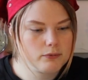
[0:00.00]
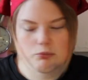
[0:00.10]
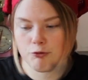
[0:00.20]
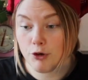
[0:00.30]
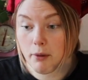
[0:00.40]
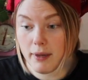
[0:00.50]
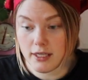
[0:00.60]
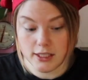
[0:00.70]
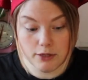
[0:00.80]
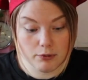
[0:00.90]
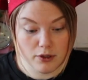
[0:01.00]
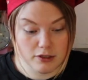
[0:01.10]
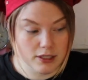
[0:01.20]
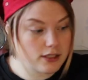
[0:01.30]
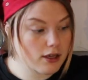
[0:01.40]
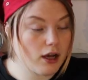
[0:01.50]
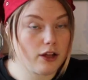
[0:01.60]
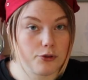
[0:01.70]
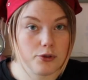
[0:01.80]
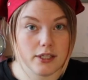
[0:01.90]
before I pass out, because this
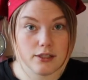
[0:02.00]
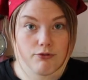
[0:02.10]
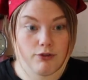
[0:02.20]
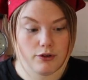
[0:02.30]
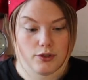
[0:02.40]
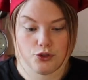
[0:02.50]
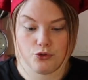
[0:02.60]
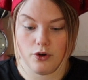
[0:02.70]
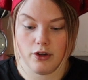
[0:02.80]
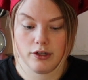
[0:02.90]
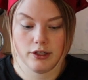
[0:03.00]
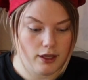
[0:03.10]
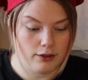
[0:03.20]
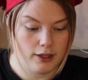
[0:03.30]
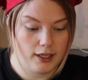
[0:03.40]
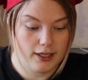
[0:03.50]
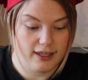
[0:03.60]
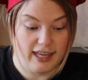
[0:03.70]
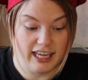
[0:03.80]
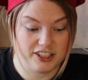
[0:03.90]
color is very strong, I think
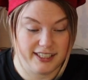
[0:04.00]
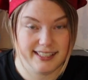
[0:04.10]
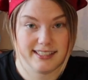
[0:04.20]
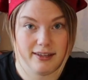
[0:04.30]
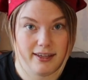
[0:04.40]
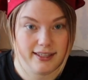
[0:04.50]
actually it's